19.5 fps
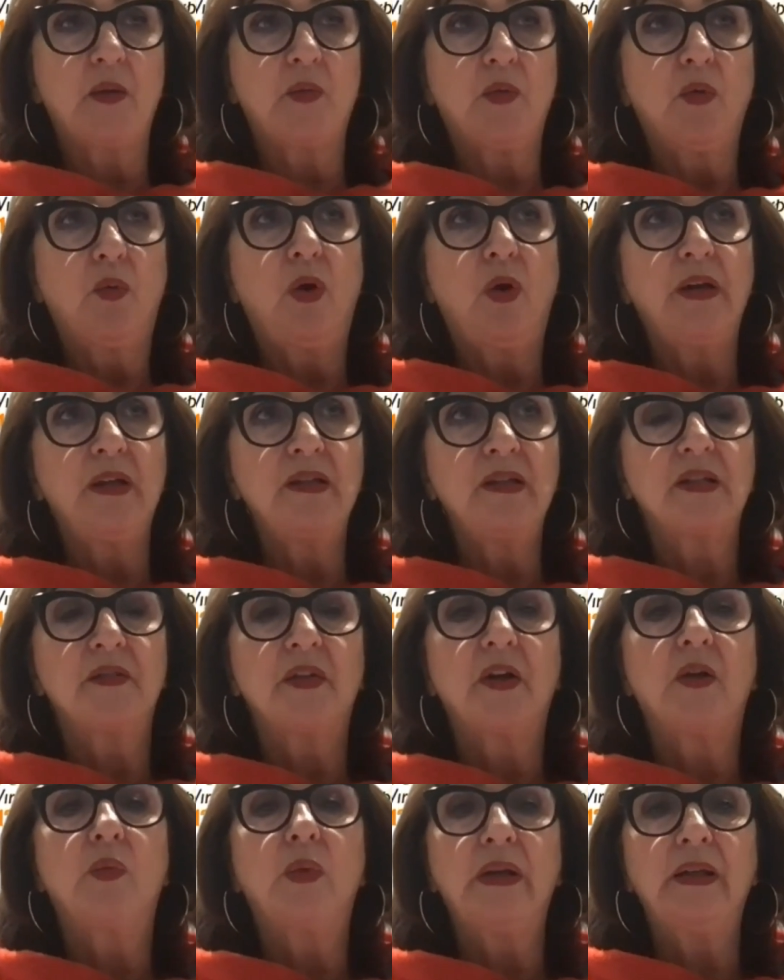well, what is it
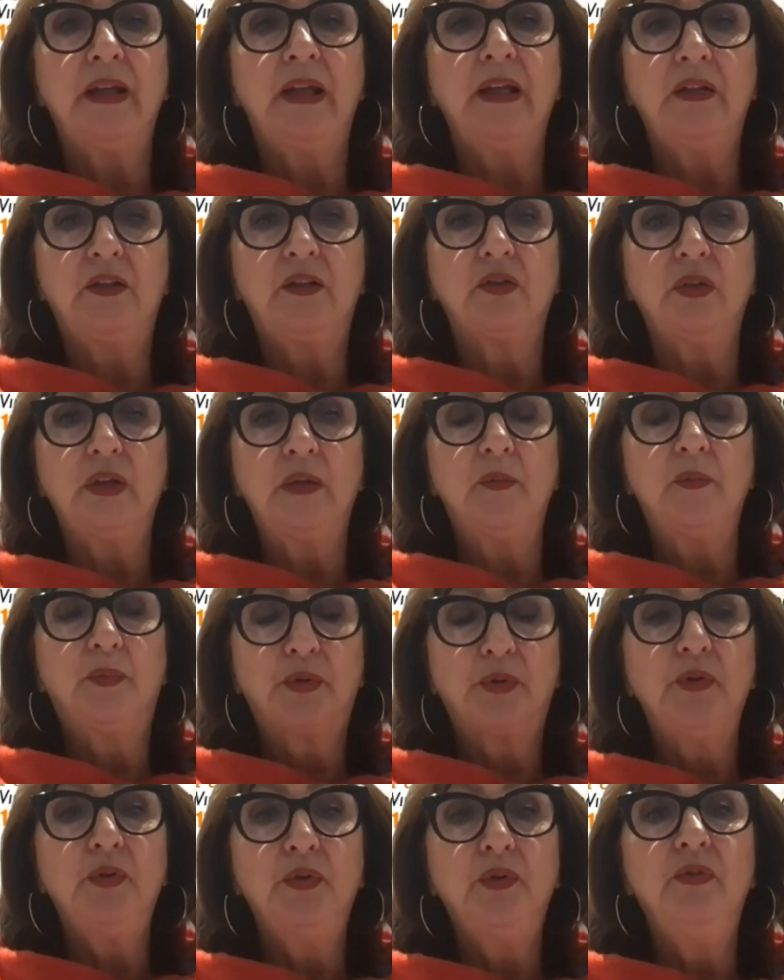that we need to
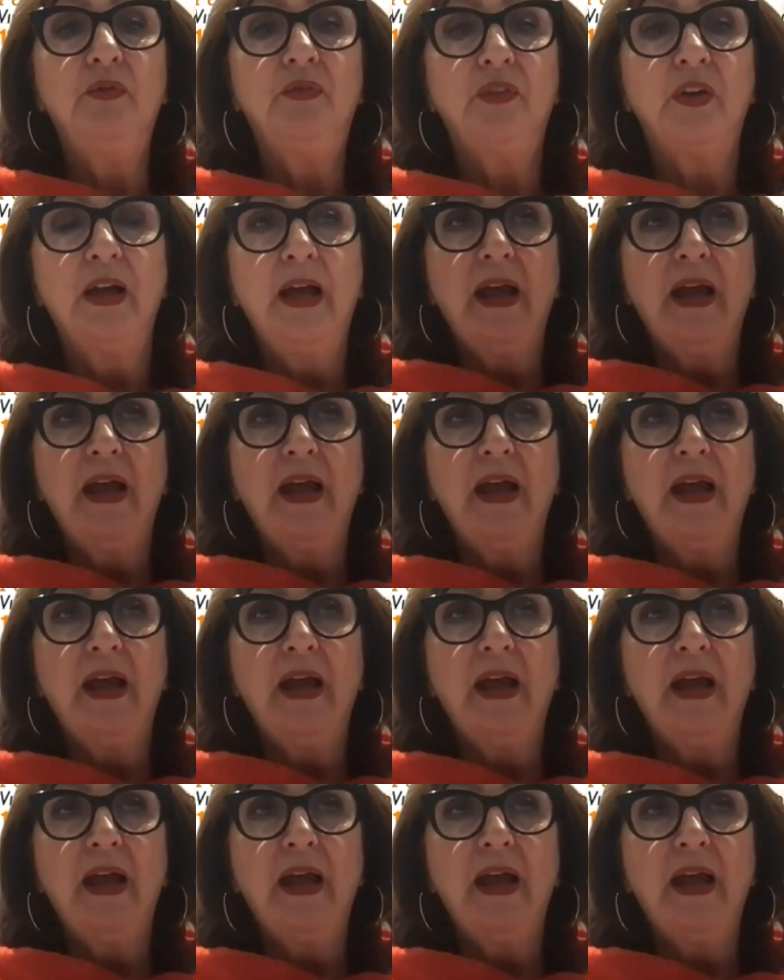improve